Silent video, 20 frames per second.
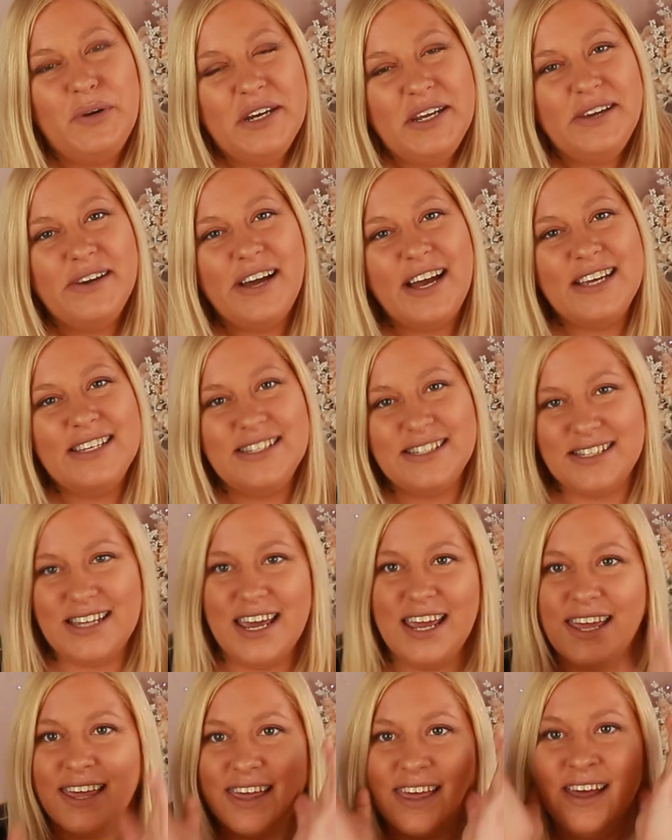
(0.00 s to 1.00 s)
do you guys
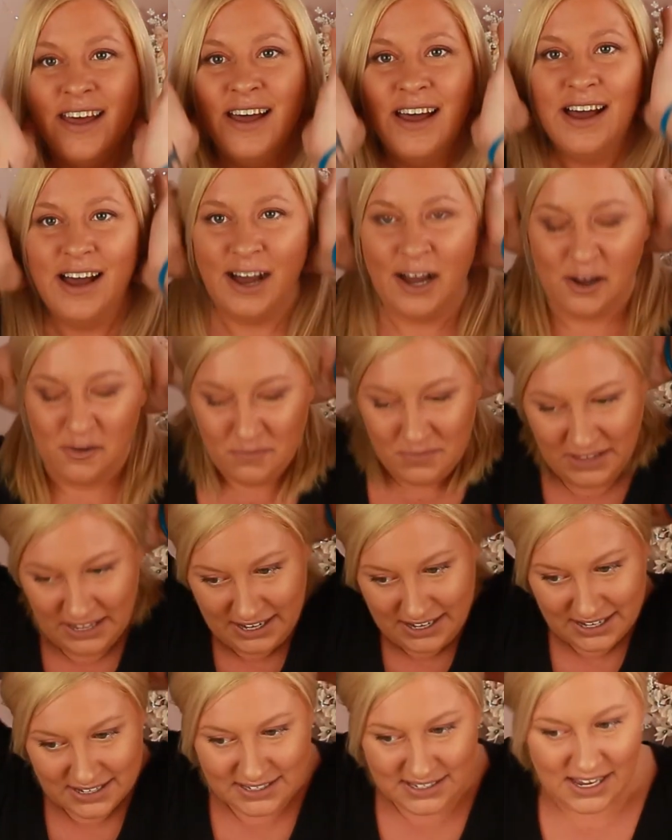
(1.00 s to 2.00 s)
think? Like
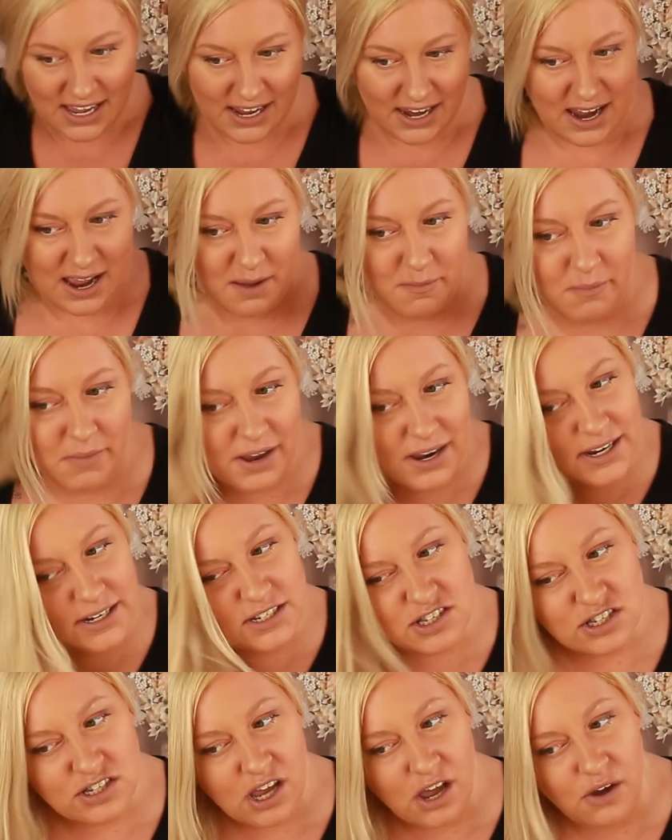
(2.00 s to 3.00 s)
I said, I
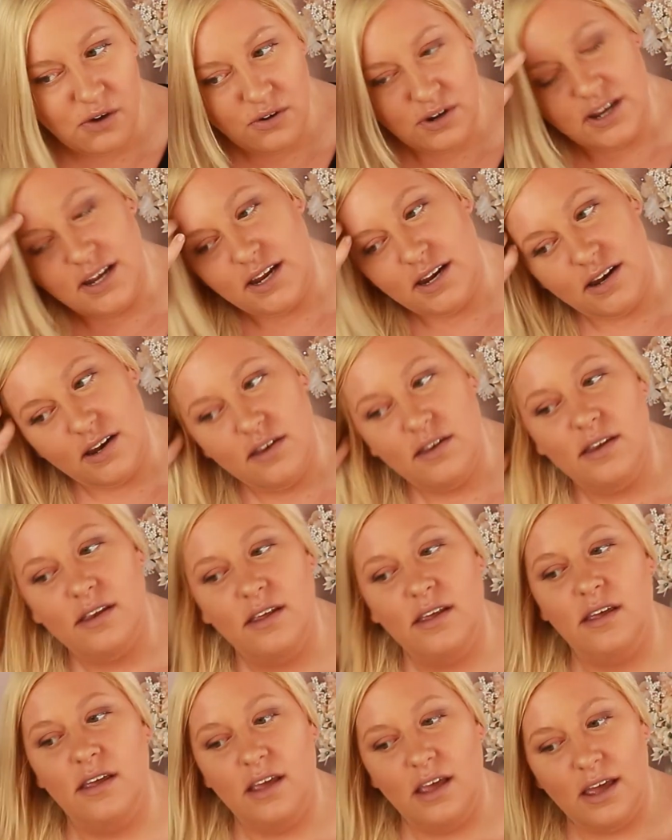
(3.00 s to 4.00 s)
might tone it
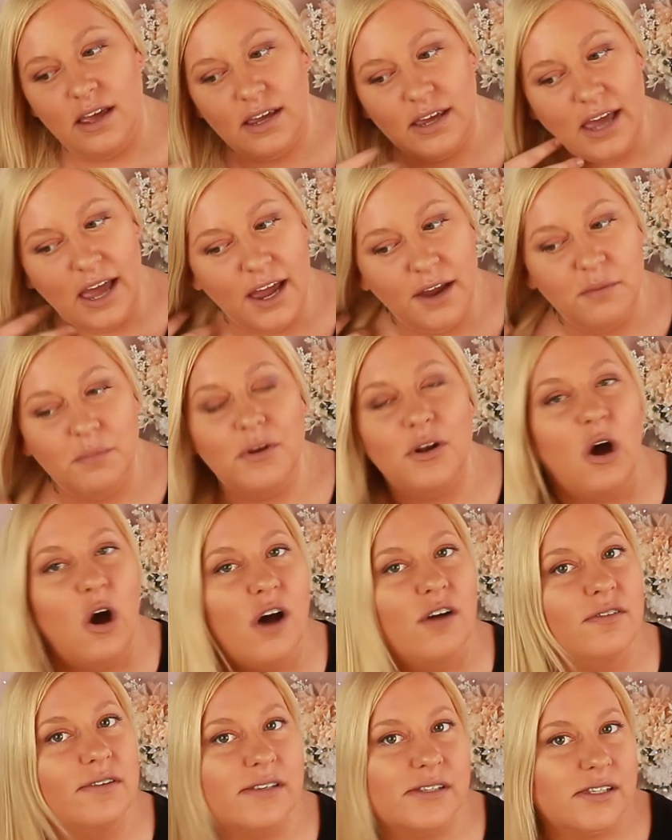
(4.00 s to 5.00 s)
again, but
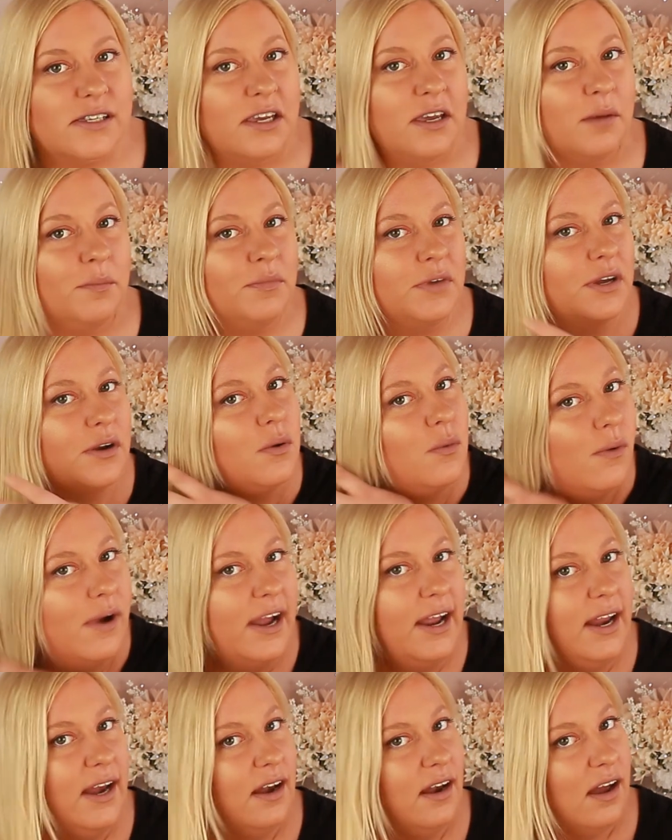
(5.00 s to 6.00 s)
obviously I'm gonna
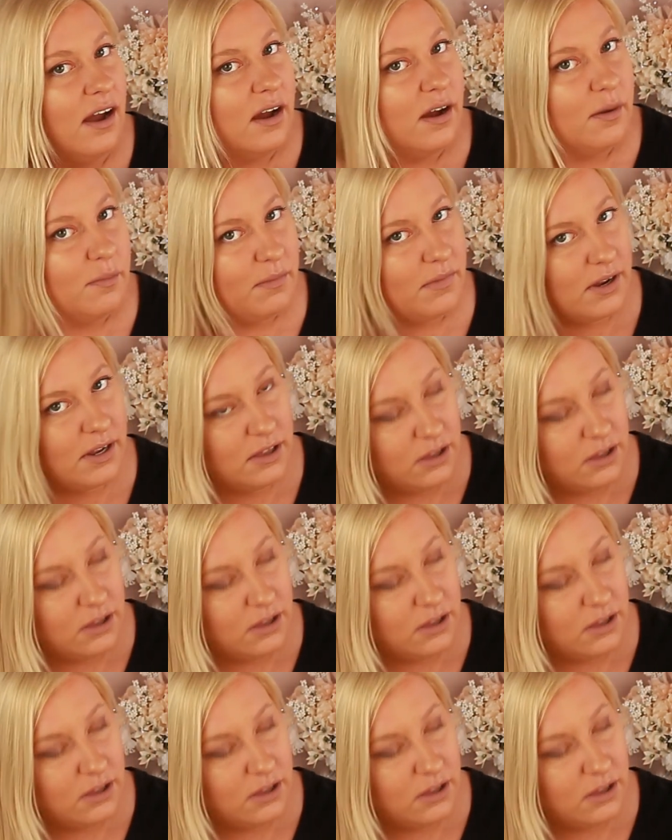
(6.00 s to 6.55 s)
wait a